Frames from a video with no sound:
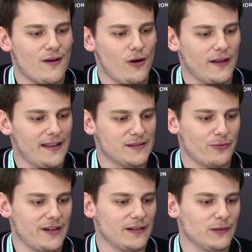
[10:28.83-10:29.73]
hell is
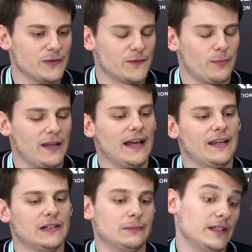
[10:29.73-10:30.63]
breaking loose for
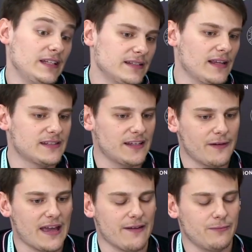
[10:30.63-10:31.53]
black here. But he does
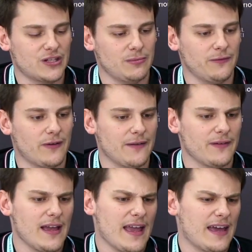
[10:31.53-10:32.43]
have bishop
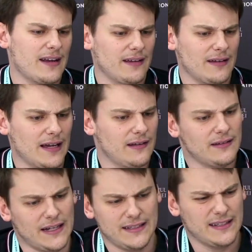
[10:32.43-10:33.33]
d5, and
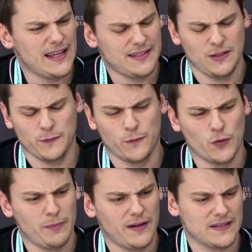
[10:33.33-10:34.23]
I didn't like
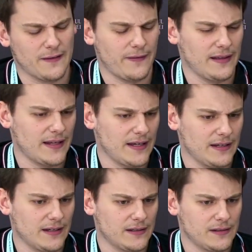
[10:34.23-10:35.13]
c4 because I felt
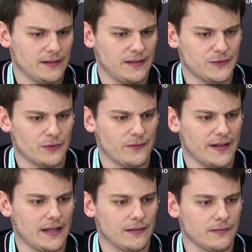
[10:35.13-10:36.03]
like he sort of,
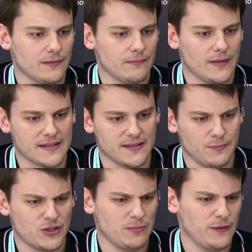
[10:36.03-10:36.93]
again, gets
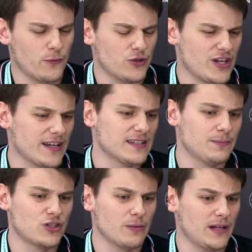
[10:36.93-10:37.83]
this bishop d4 check, his
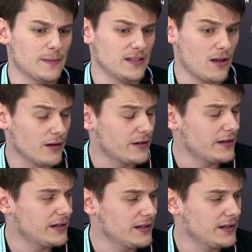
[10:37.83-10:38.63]
bishop becomes longer.